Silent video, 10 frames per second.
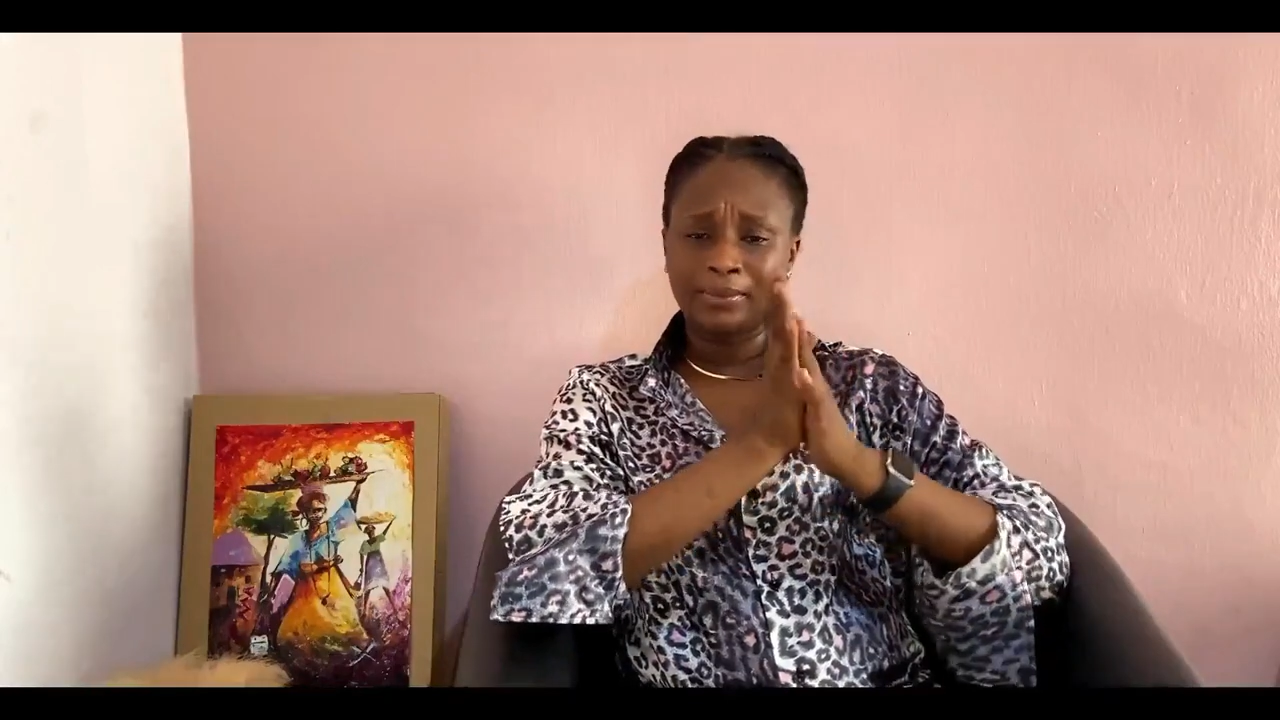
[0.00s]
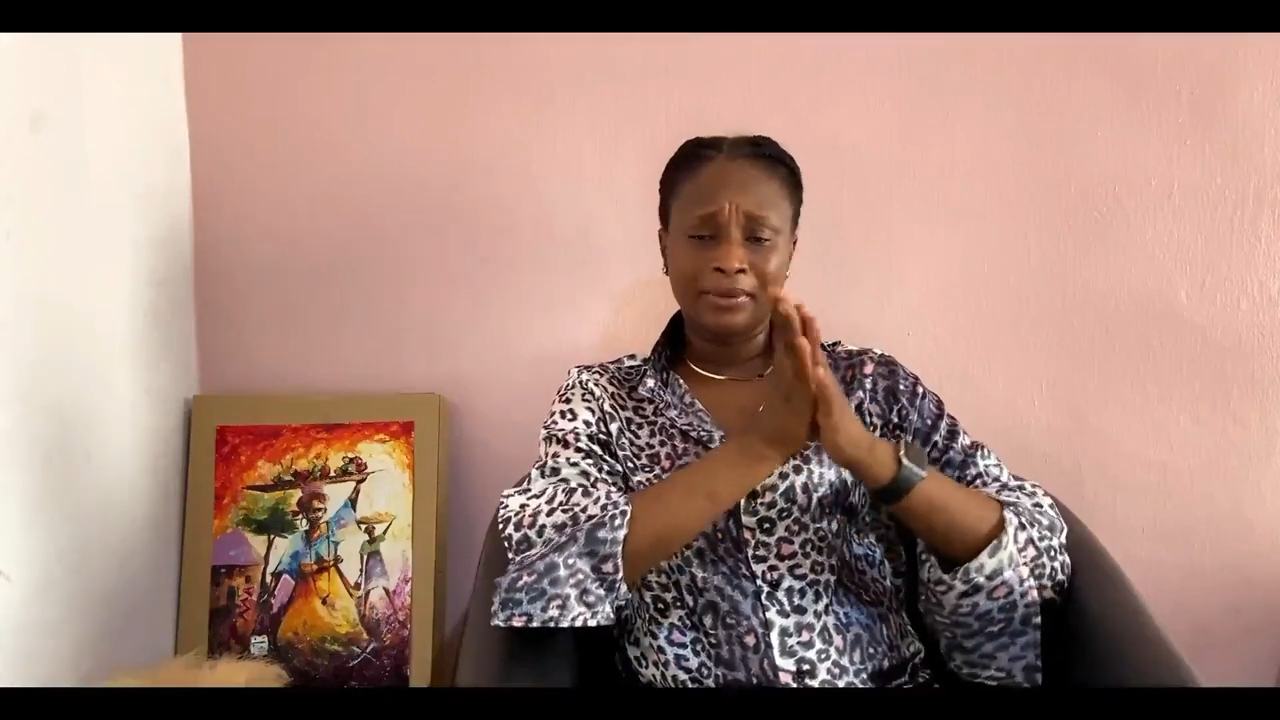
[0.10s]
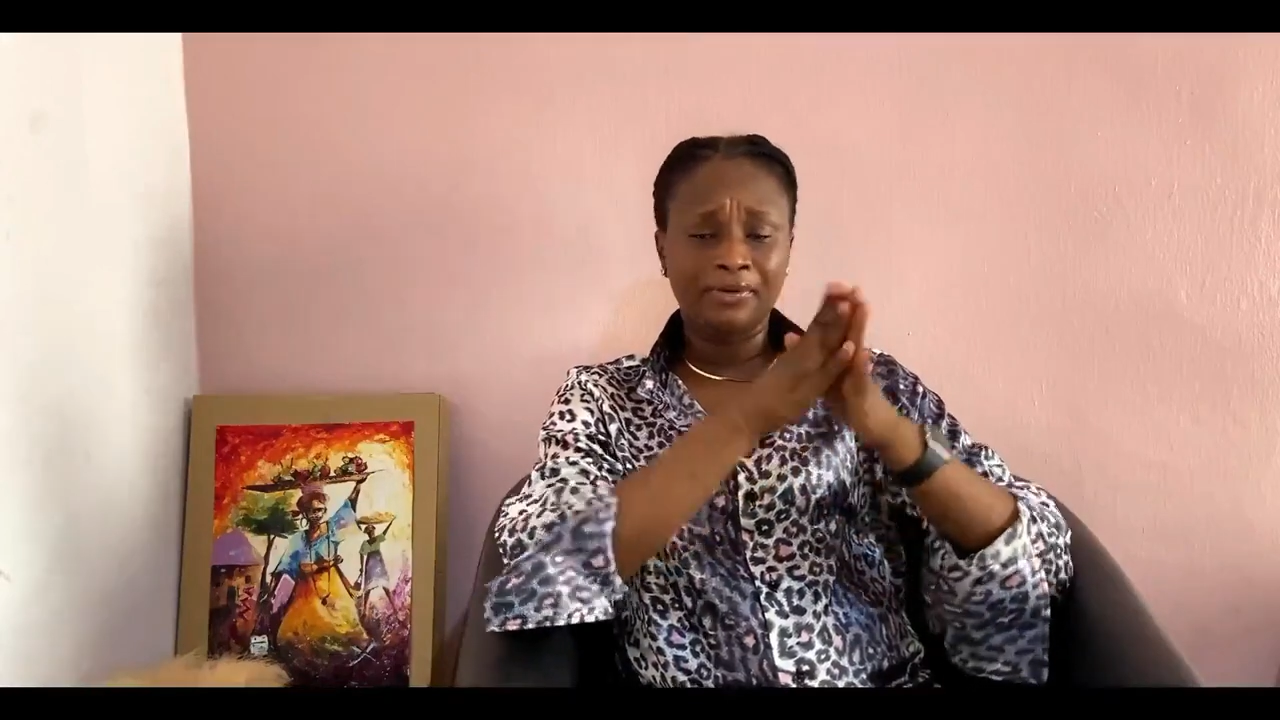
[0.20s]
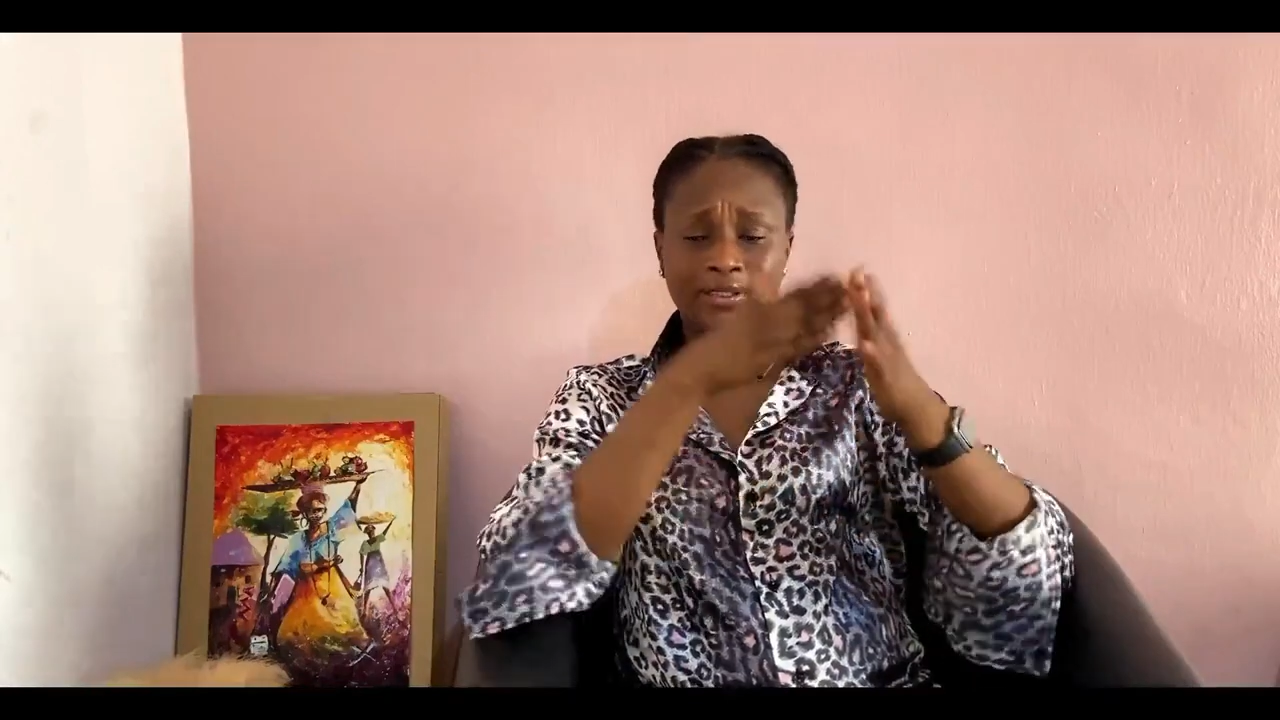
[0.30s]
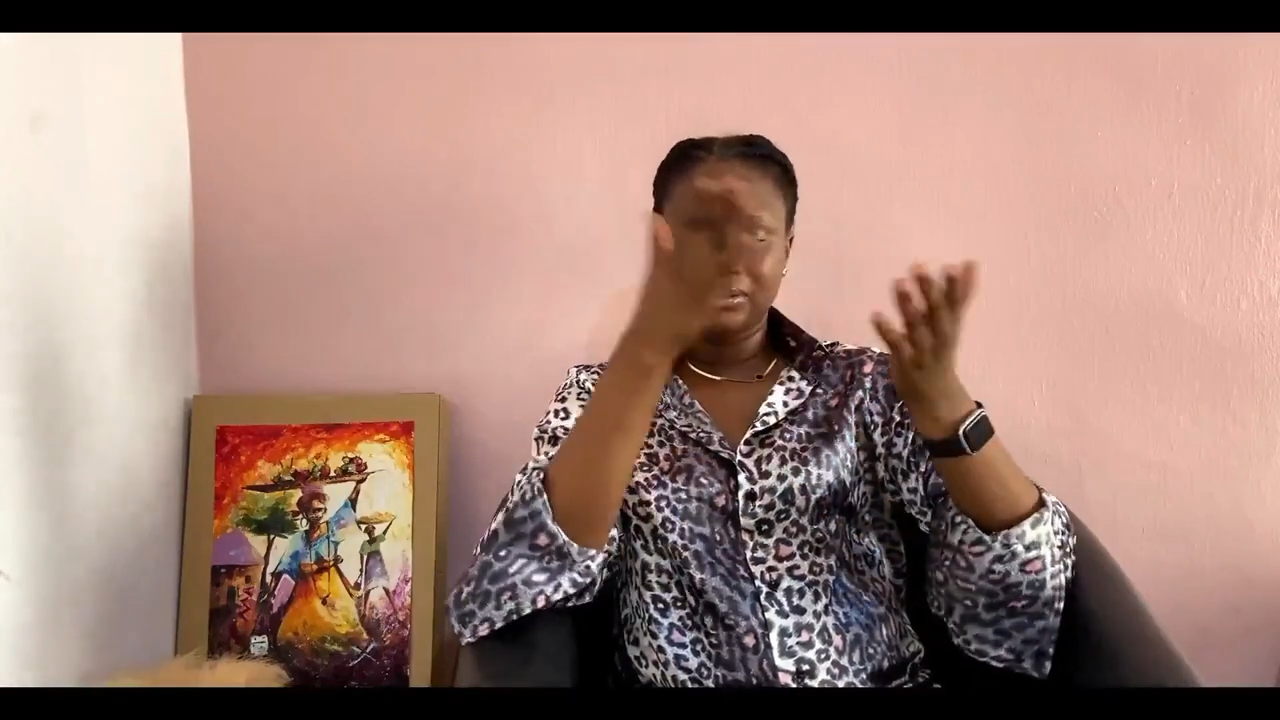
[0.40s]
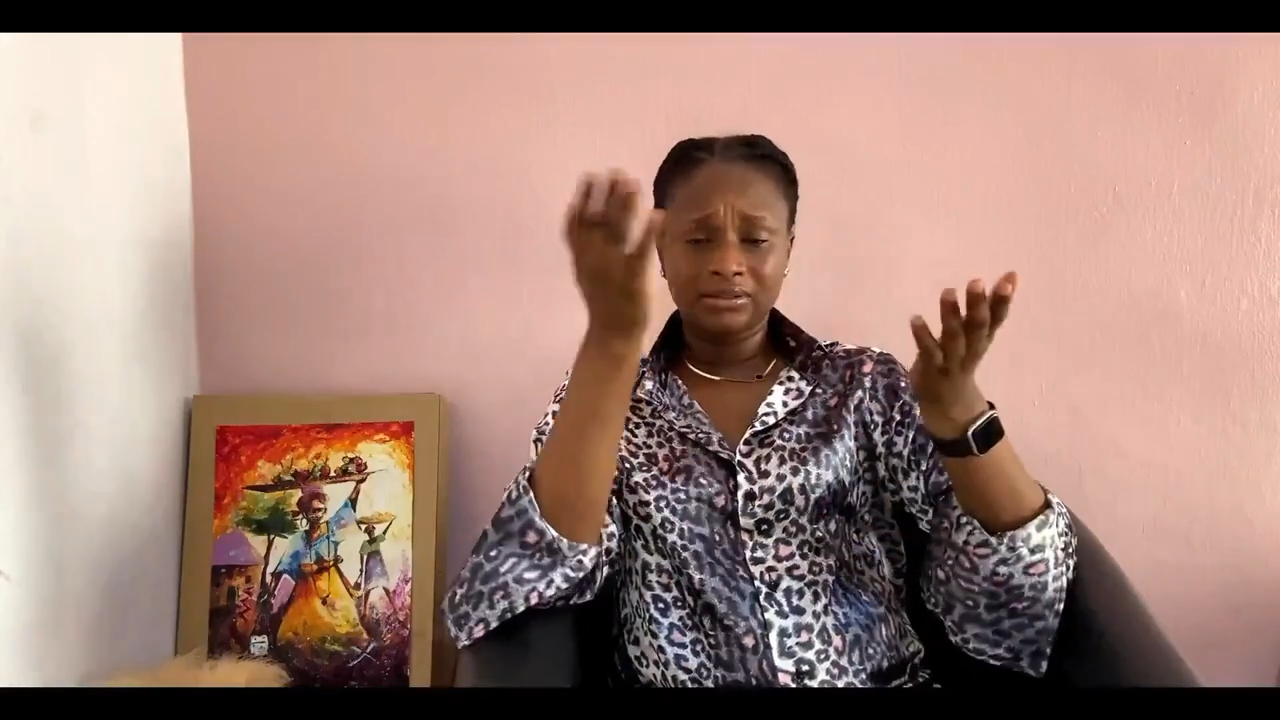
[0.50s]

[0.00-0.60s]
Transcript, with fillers: my rent